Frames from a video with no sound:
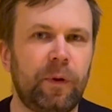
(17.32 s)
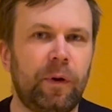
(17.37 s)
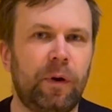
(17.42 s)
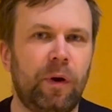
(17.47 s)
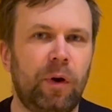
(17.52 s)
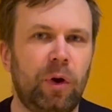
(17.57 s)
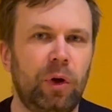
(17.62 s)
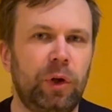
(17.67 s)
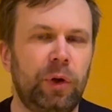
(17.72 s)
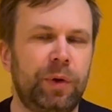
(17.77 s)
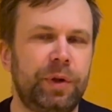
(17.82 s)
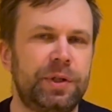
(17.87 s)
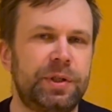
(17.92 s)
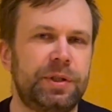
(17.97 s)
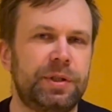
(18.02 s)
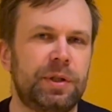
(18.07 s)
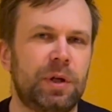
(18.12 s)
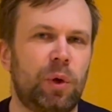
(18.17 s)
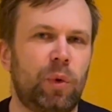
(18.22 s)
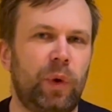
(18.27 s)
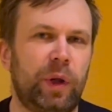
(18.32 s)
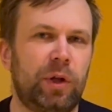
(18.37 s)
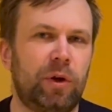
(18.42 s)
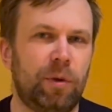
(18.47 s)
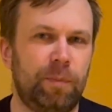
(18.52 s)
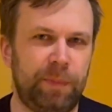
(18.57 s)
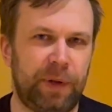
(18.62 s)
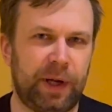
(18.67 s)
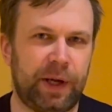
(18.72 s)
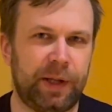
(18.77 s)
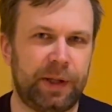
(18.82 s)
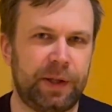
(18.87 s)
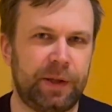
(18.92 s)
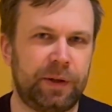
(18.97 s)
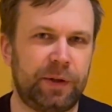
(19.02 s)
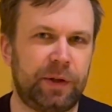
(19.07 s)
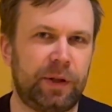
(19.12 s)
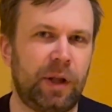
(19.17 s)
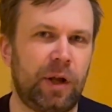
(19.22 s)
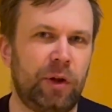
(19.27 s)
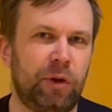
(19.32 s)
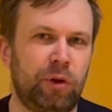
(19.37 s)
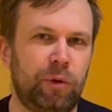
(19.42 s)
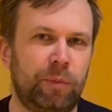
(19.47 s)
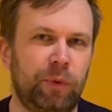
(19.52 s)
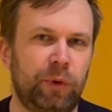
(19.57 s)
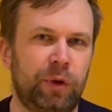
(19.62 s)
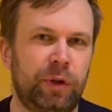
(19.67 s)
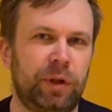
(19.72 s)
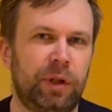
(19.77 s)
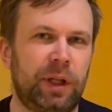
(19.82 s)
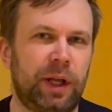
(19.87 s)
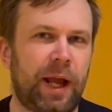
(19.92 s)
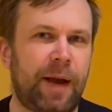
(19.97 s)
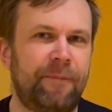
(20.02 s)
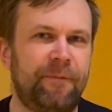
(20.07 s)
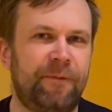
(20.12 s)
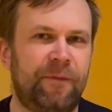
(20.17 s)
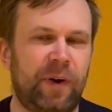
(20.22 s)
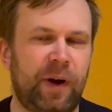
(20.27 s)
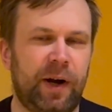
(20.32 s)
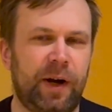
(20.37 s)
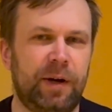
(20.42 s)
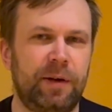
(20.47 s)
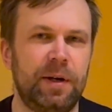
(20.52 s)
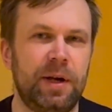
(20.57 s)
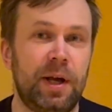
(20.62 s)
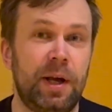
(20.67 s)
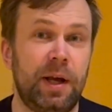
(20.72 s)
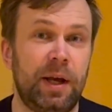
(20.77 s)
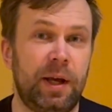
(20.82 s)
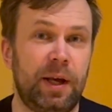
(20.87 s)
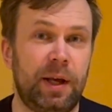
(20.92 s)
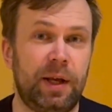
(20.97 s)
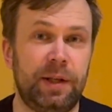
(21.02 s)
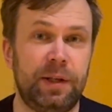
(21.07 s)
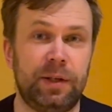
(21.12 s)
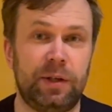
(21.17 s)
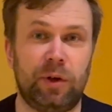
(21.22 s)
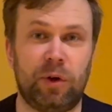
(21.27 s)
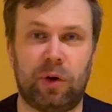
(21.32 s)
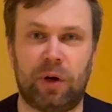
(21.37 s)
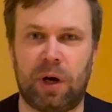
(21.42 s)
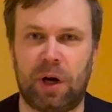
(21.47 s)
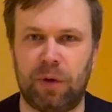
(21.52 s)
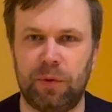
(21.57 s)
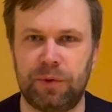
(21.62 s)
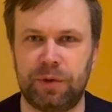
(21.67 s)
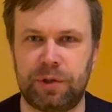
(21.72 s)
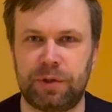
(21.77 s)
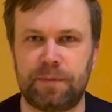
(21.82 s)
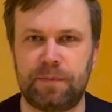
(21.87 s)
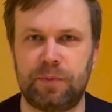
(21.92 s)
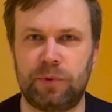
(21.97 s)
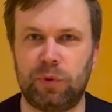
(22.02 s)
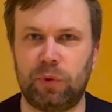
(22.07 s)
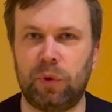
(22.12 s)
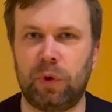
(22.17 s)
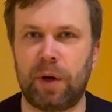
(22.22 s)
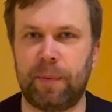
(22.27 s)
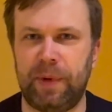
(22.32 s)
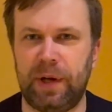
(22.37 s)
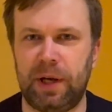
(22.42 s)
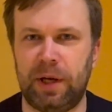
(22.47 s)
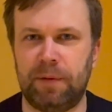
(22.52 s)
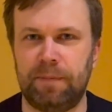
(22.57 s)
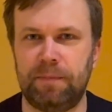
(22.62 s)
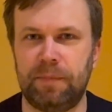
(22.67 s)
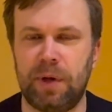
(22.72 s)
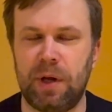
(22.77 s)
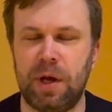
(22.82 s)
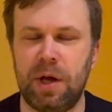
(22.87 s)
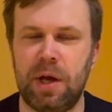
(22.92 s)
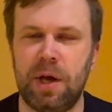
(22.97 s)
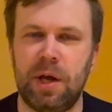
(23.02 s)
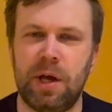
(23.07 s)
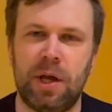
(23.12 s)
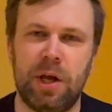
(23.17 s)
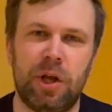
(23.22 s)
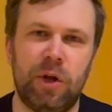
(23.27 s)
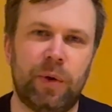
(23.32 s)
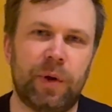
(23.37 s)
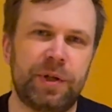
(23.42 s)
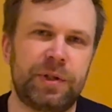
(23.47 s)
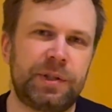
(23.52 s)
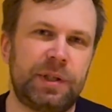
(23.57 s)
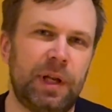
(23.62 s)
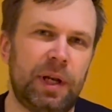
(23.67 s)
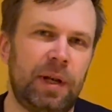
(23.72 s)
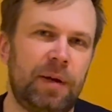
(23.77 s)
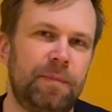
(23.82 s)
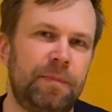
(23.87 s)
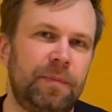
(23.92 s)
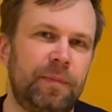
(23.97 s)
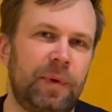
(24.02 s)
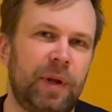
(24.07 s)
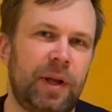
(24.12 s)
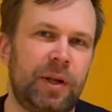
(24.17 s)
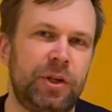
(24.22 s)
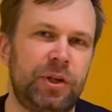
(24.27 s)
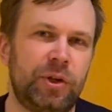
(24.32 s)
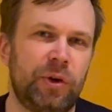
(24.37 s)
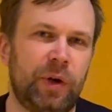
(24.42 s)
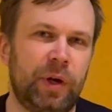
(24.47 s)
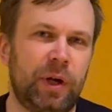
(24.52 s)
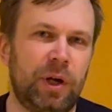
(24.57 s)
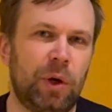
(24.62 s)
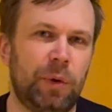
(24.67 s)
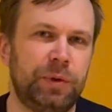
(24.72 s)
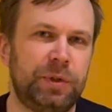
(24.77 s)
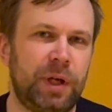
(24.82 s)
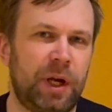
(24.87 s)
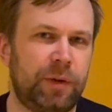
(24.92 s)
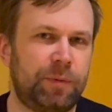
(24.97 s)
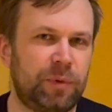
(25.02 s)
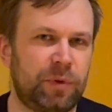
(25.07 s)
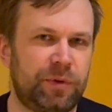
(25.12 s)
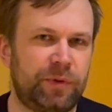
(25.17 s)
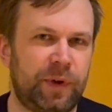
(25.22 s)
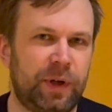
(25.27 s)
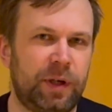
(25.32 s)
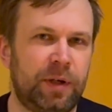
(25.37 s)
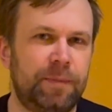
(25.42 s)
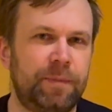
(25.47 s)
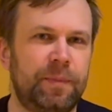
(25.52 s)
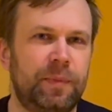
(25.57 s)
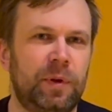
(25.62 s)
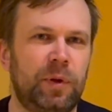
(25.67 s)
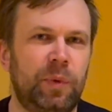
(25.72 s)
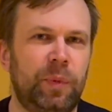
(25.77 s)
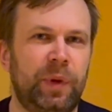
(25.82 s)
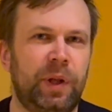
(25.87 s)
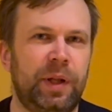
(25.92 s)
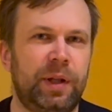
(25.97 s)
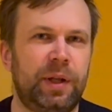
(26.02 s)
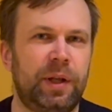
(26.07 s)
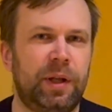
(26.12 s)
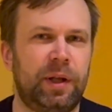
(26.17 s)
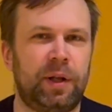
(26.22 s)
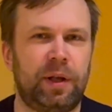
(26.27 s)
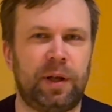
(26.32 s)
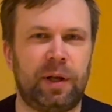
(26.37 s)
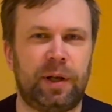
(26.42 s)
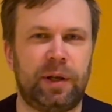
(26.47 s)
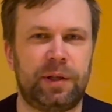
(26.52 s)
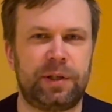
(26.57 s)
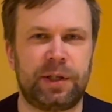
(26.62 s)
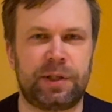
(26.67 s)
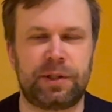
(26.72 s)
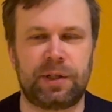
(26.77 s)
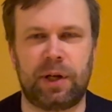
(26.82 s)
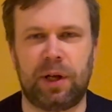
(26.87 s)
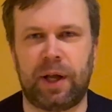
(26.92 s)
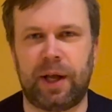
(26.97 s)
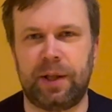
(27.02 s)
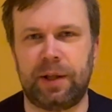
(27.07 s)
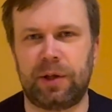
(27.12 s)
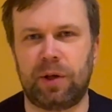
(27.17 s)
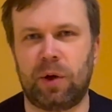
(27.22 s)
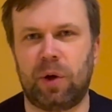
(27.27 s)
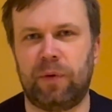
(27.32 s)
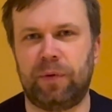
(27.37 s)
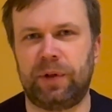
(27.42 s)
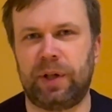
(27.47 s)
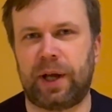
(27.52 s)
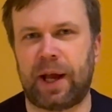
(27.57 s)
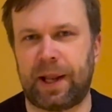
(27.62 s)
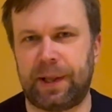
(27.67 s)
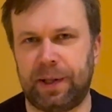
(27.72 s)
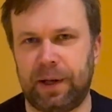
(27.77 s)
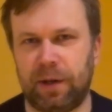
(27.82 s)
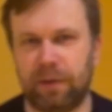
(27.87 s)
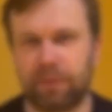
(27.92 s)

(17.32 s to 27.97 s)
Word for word: Although it's quite complicated to put the campfire in your house to cook a meal, you can still enjoy a cozy atmosphere with a, just the light of the candle.